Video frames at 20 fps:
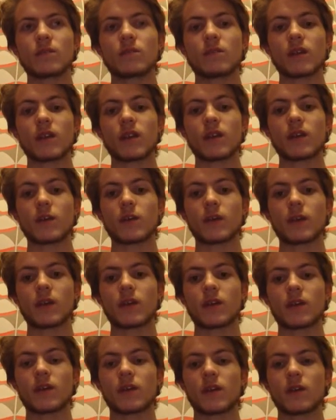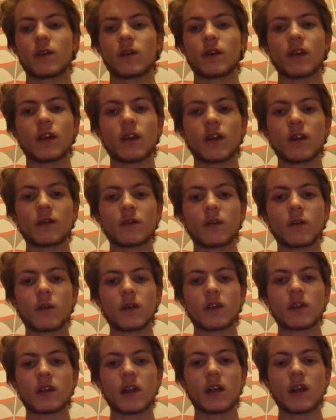my giveaway. So thank you guys for
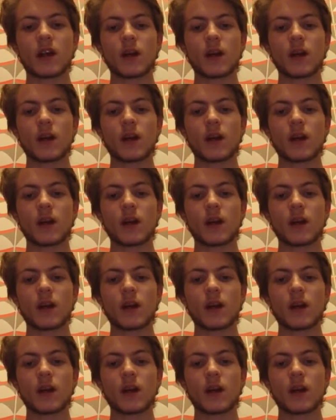watching.